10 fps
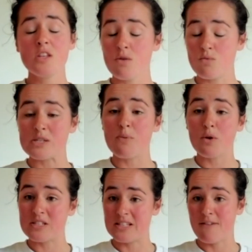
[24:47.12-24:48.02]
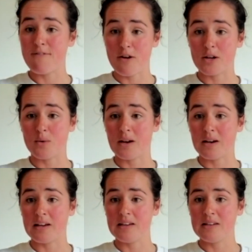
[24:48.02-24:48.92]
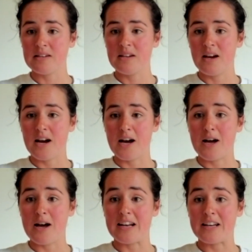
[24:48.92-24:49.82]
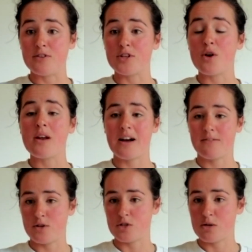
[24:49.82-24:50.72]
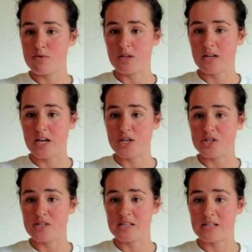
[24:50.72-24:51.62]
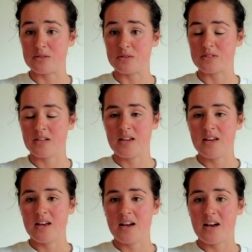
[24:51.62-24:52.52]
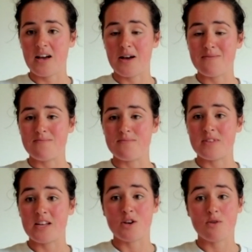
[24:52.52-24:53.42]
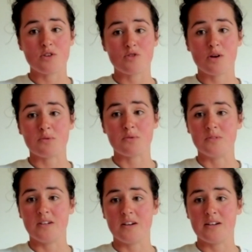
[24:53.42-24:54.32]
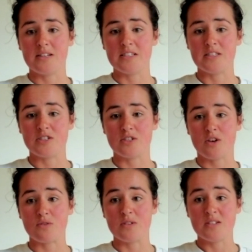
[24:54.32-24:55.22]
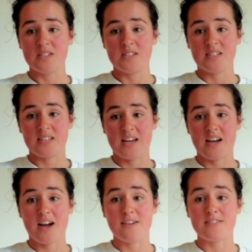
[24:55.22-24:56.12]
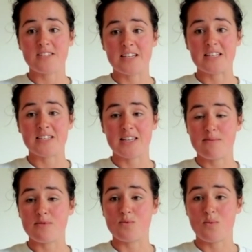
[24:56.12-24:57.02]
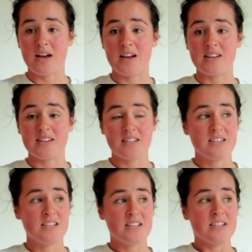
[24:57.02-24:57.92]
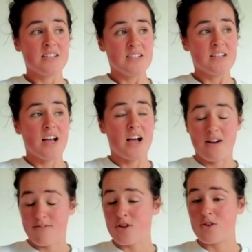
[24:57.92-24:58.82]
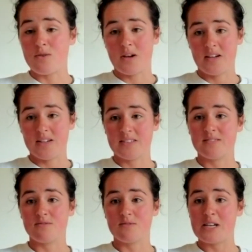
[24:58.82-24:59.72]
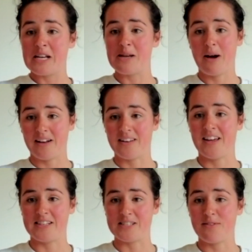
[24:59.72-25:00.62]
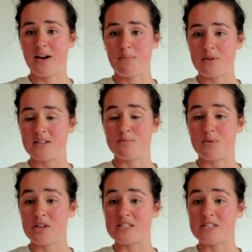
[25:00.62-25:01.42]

respond to that very quickly. And if you don't have those communication skills, then you're in trouble. So, yeah, I've seen teams where a few really bad things have happened because